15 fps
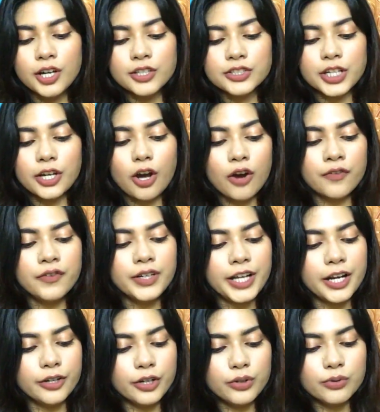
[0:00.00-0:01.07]
so I often
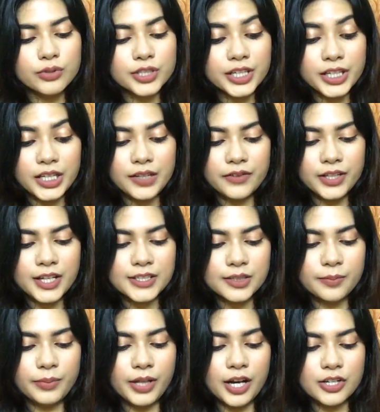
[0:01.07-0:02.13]
tend to use it even as
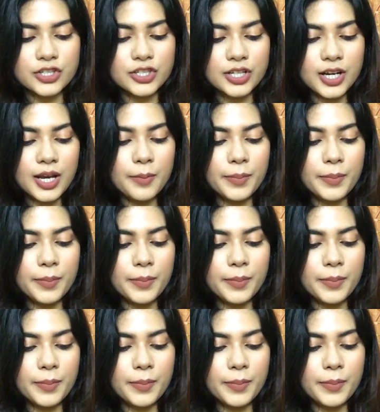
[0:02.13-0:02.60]
a blush.